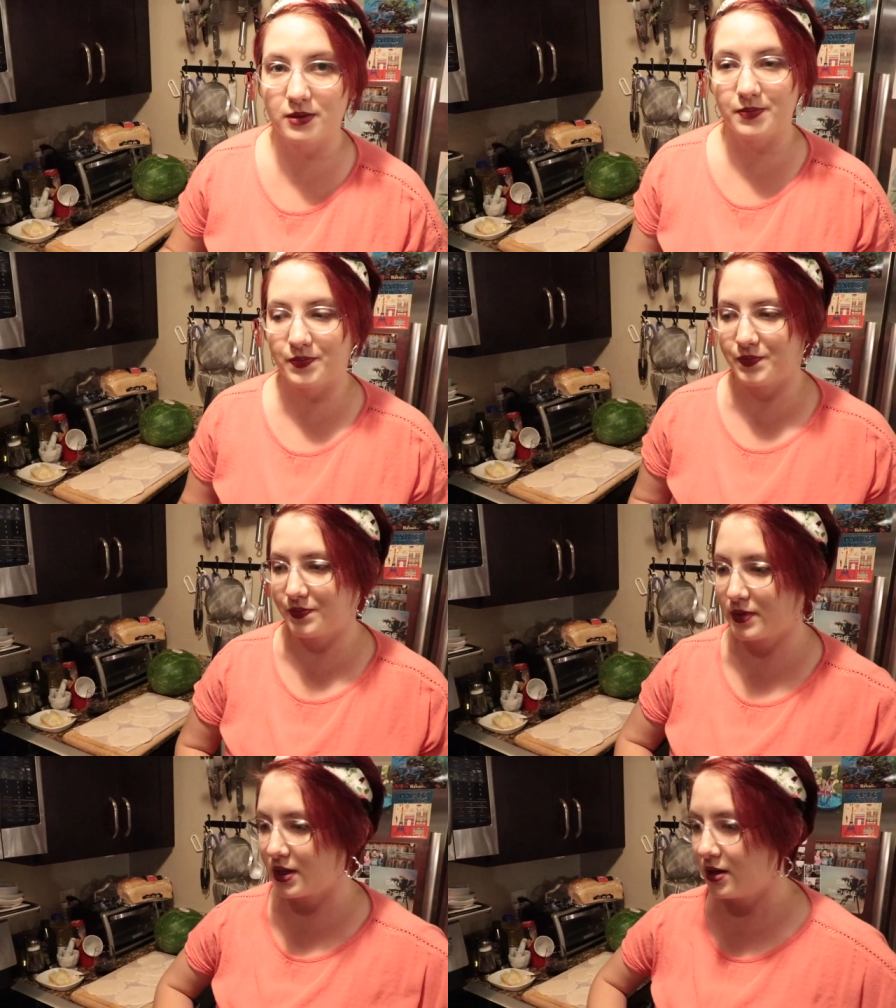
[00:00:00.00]
they're
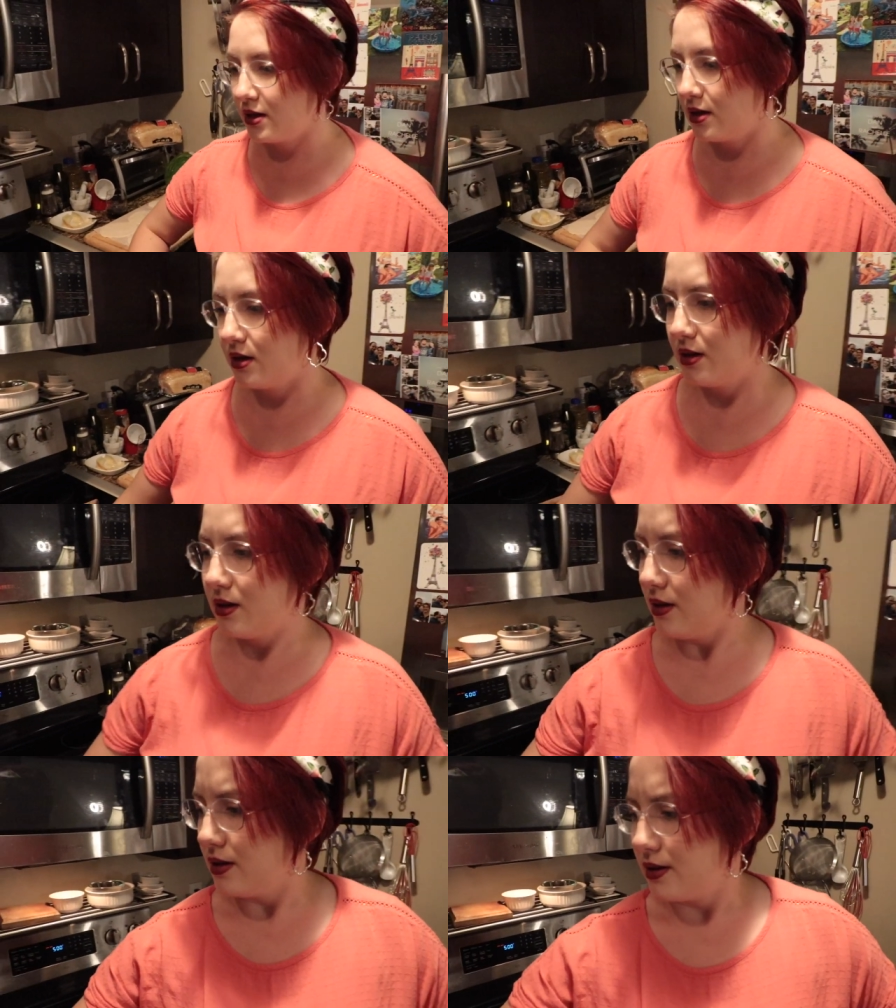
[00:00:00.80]
brown,
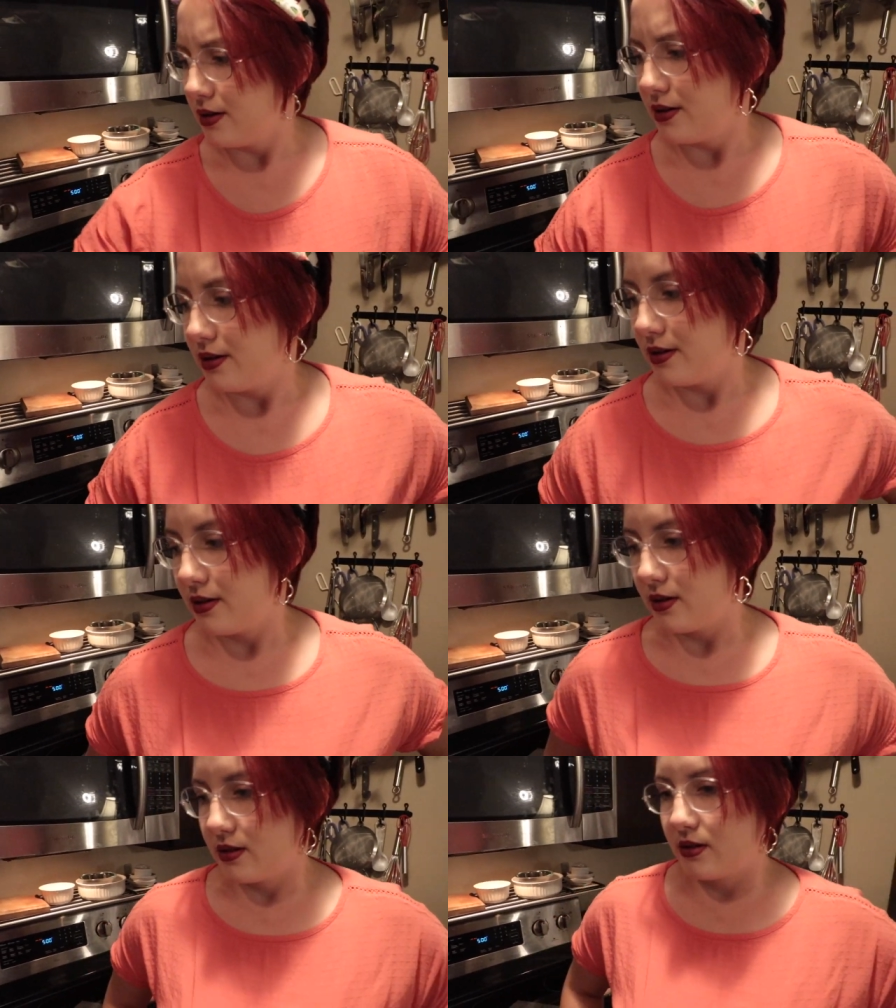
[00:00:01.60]
and then we flip.